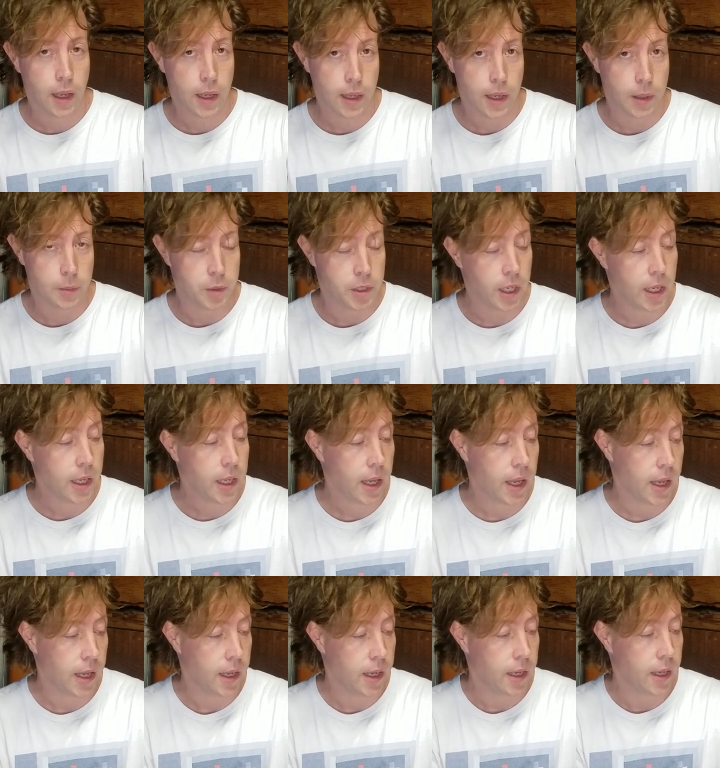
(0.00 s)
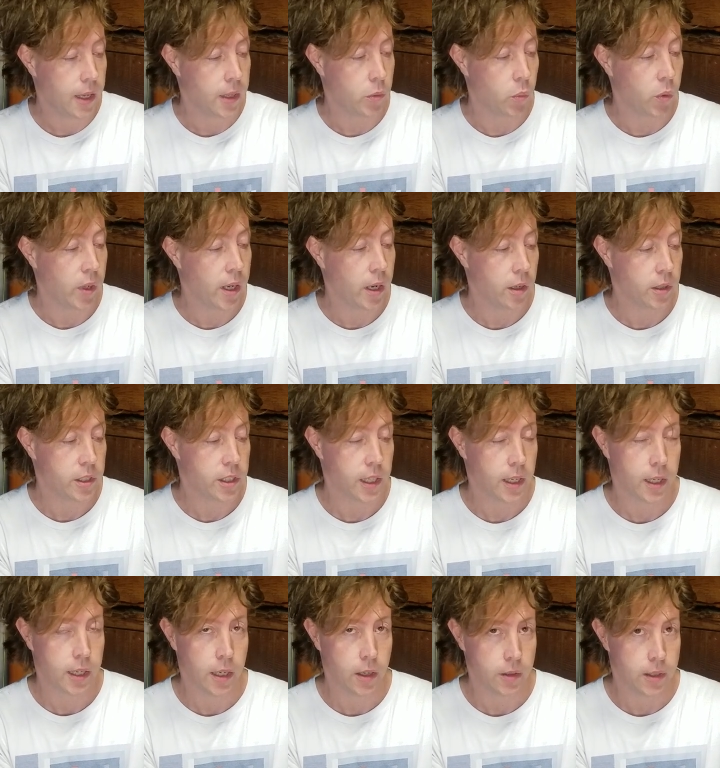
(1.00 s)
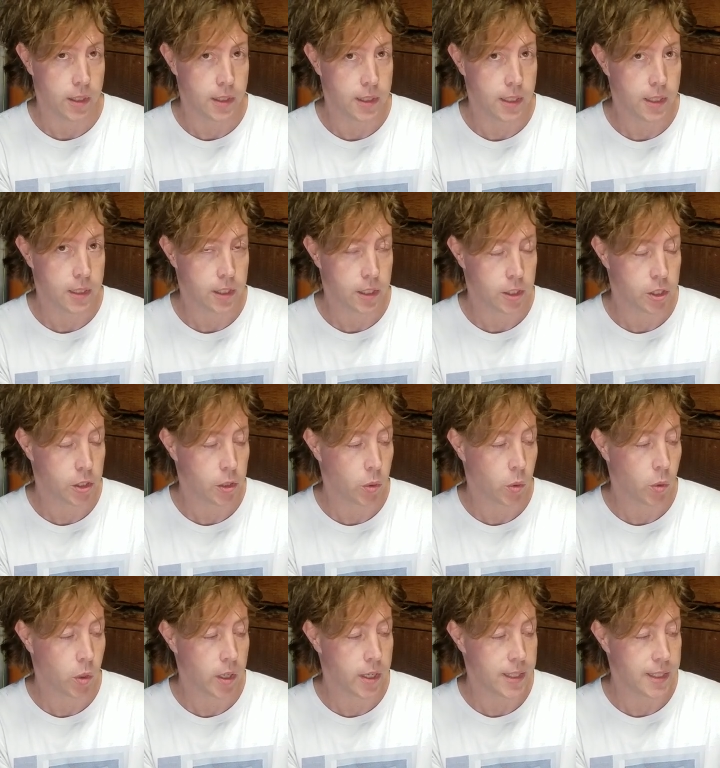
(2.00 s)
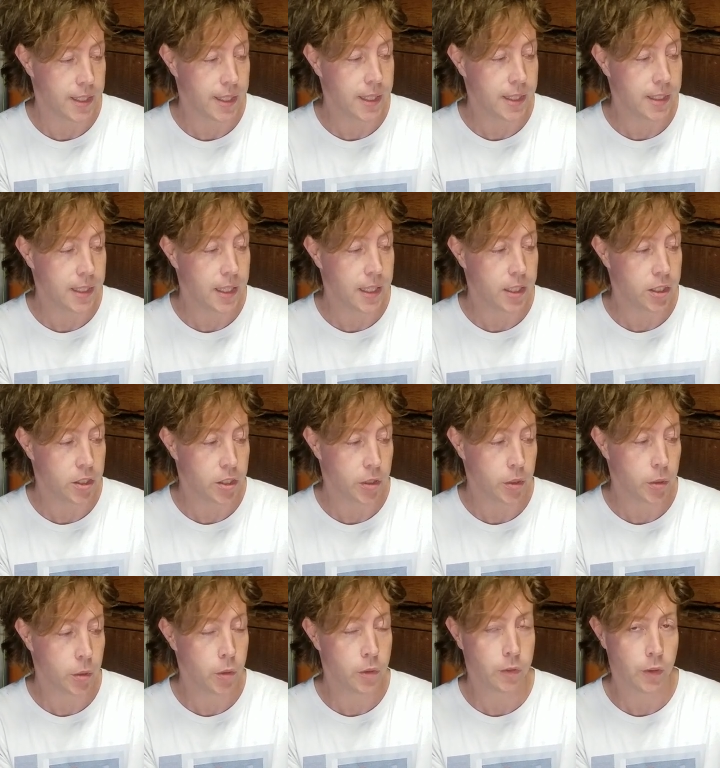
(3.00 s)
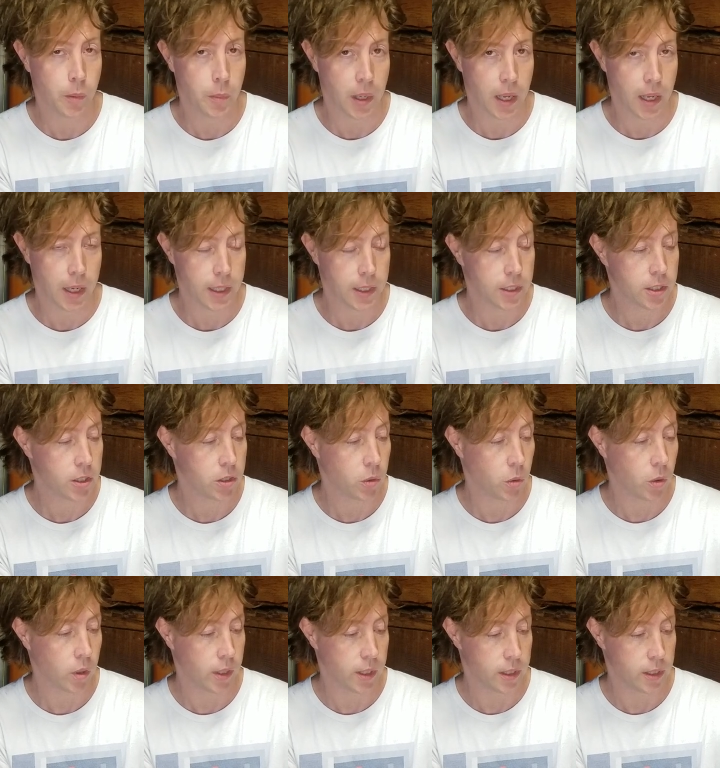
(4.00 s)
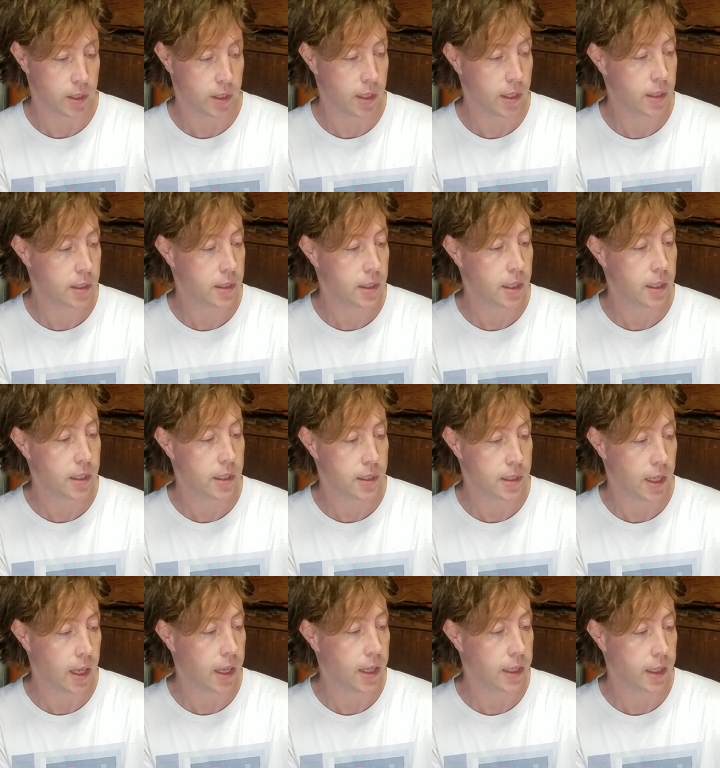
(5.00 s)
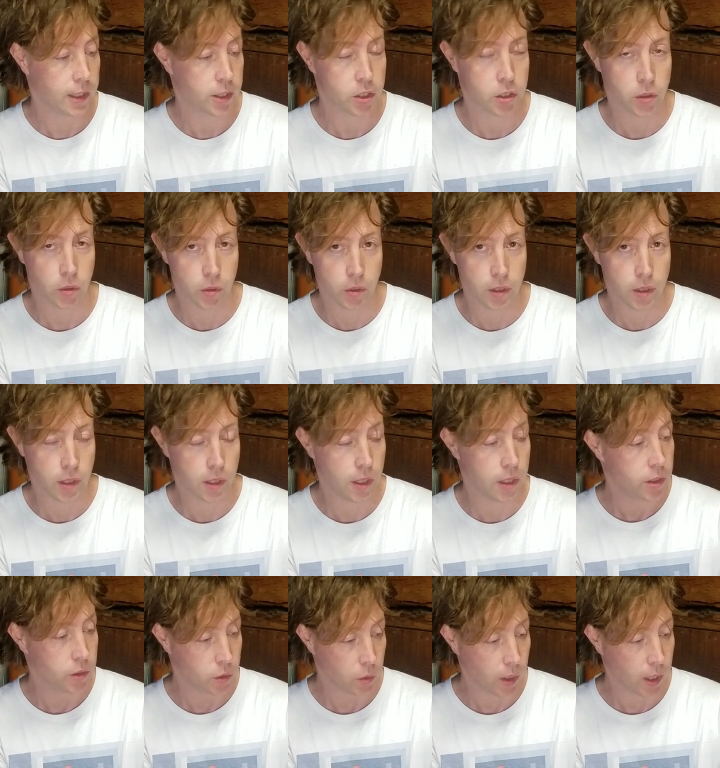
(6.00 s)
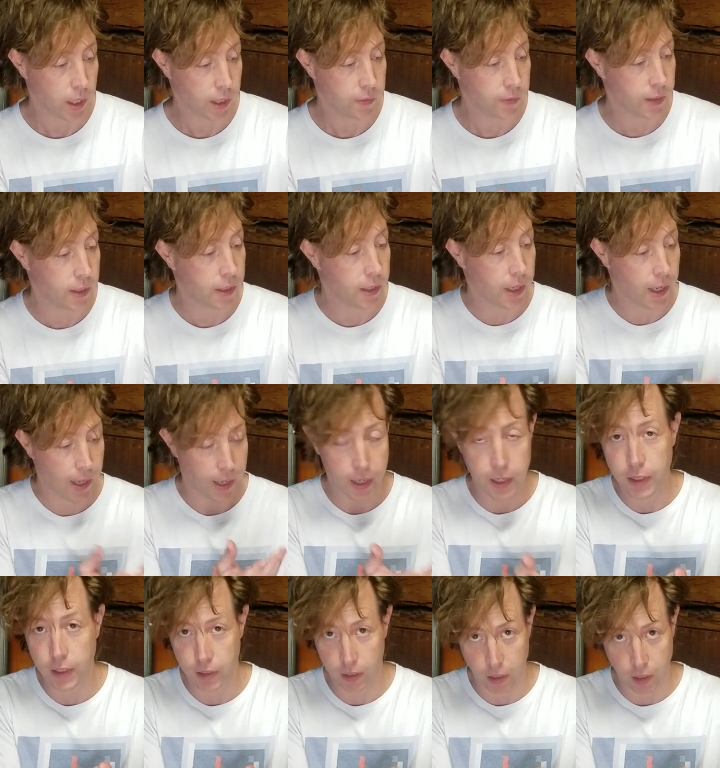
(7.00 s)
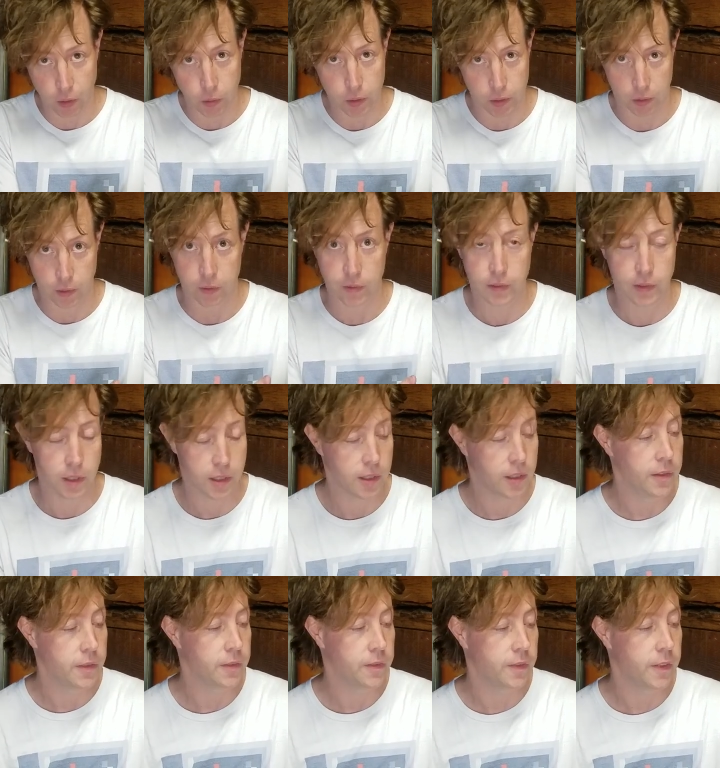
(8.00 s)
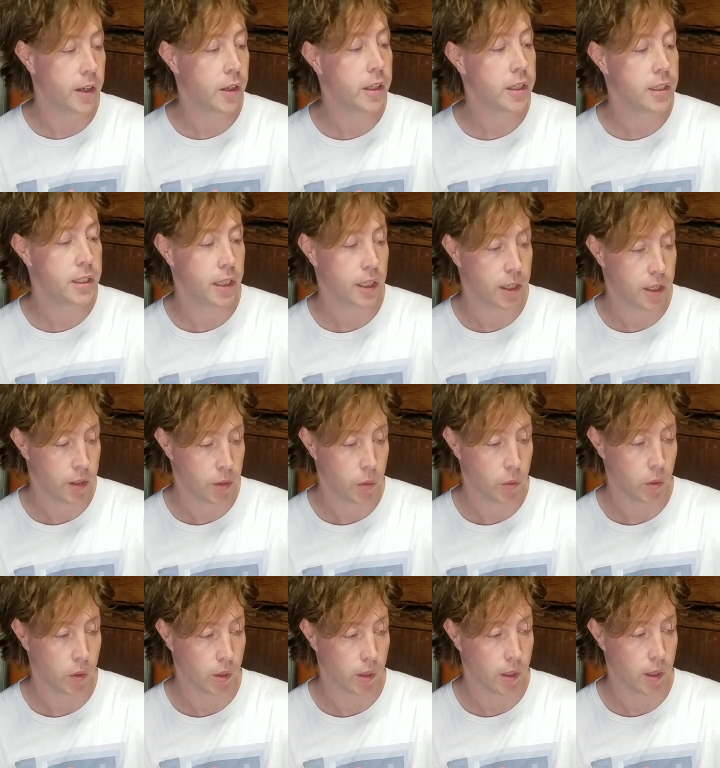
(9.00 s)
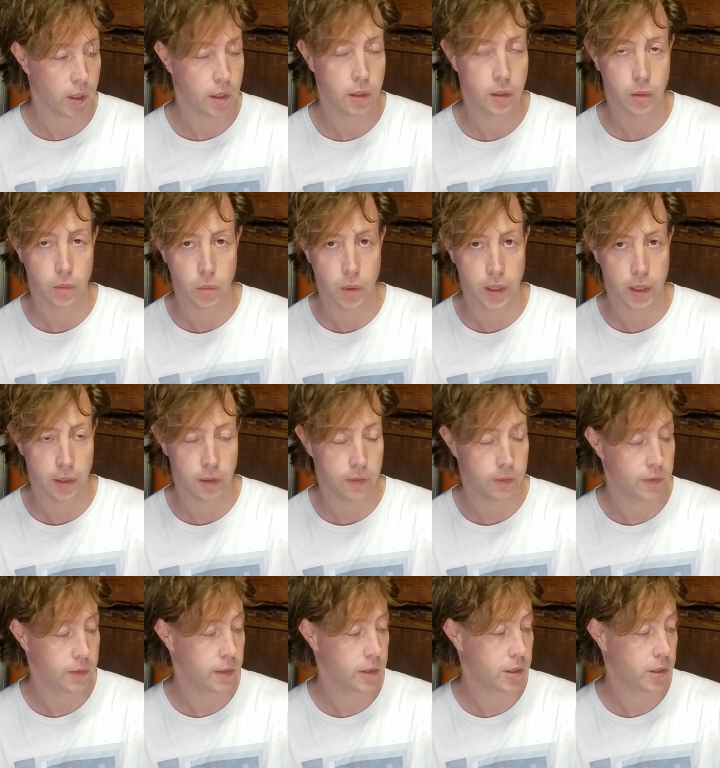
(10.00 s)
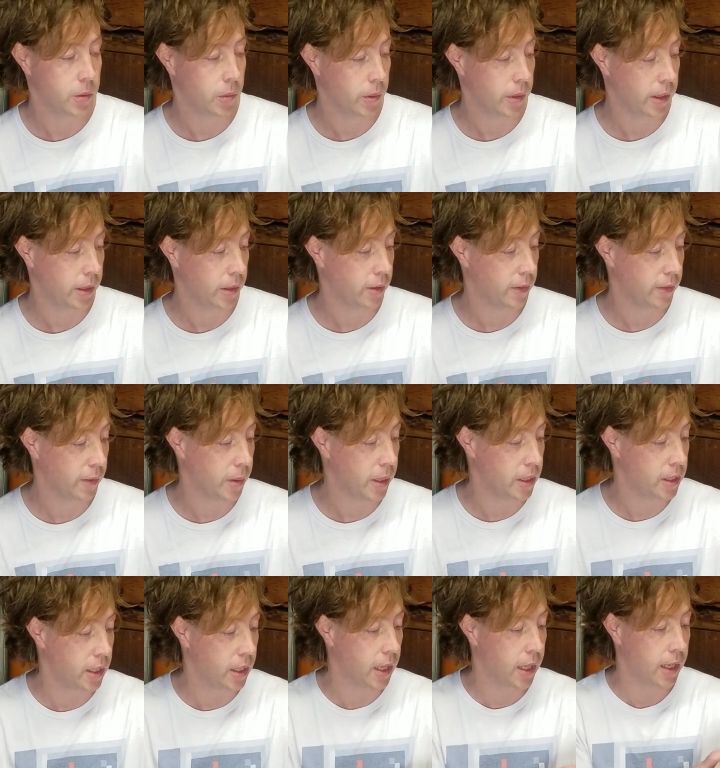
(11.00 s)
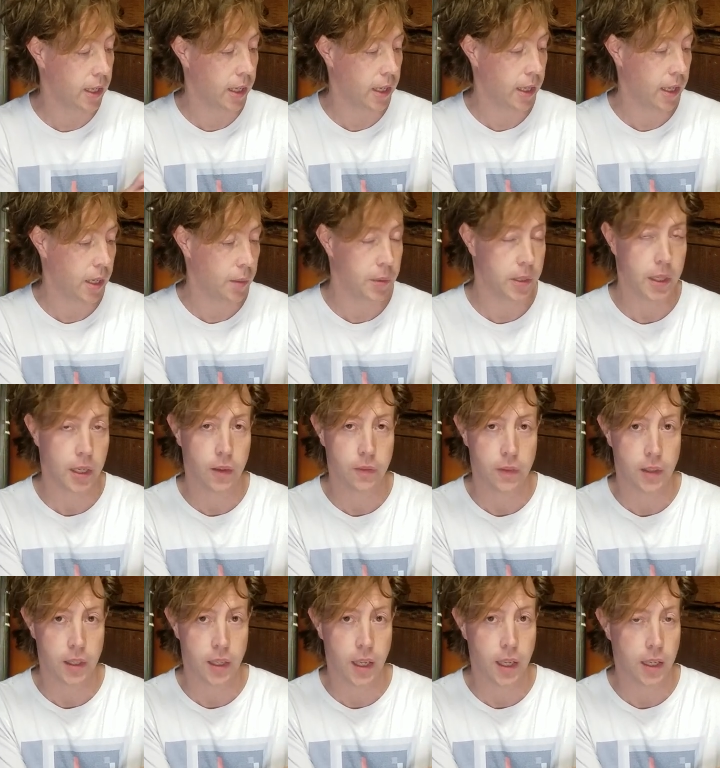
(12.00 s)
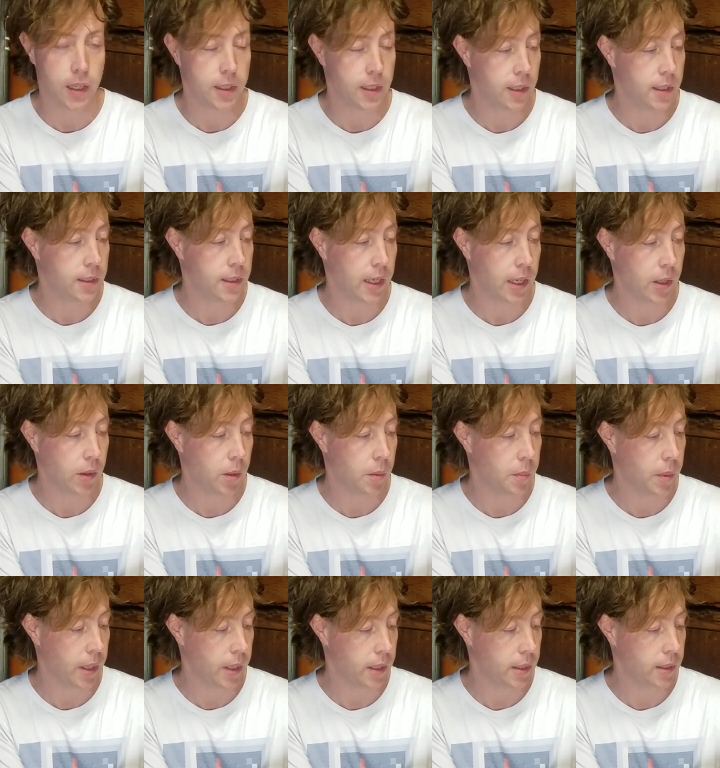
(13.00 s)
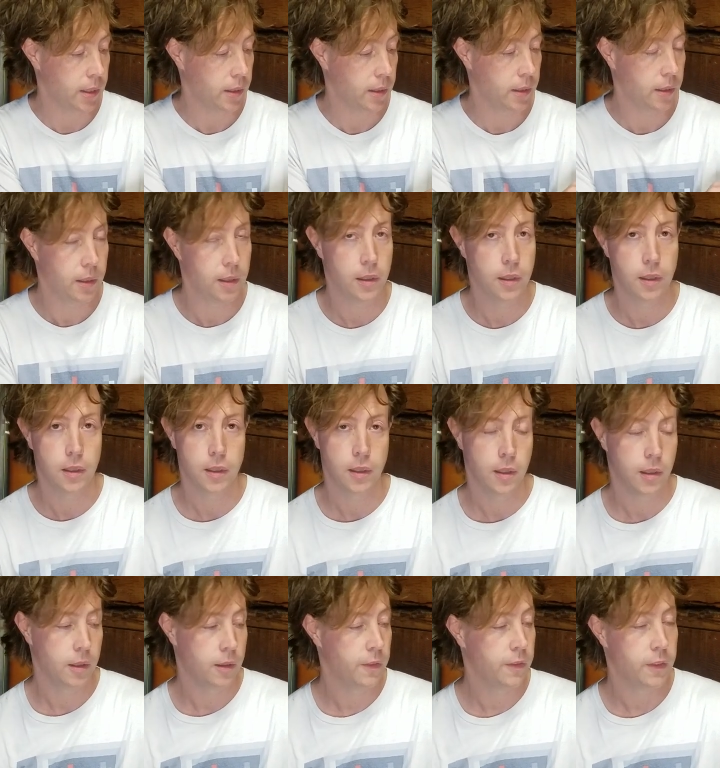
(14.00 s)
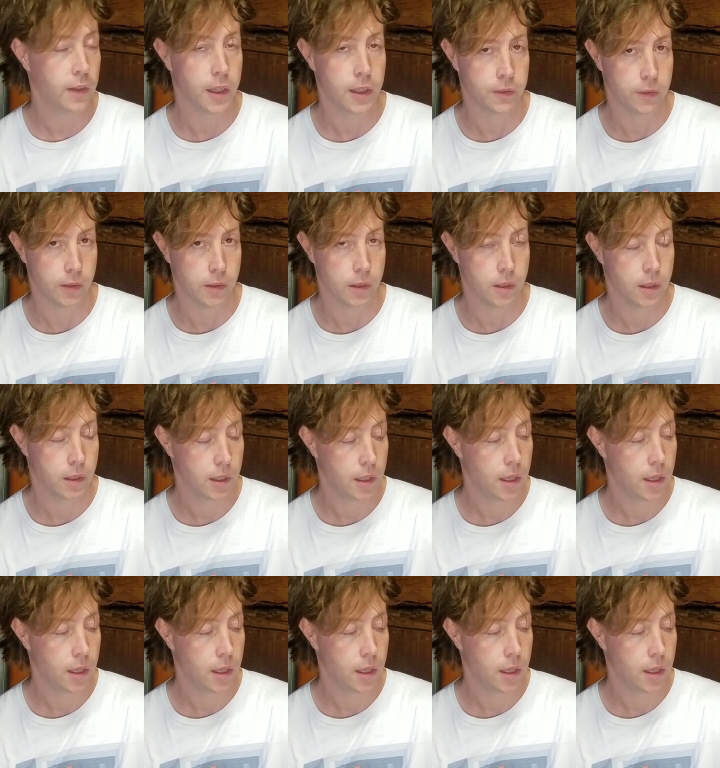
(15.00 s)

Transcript: Hi, I'm Jay, and we are checking out the diskAshur DT2 from iStorage. This is an external drive and enclosure. It's a very secure way of storing your information, and I happen to have the 8 terabyte flavor.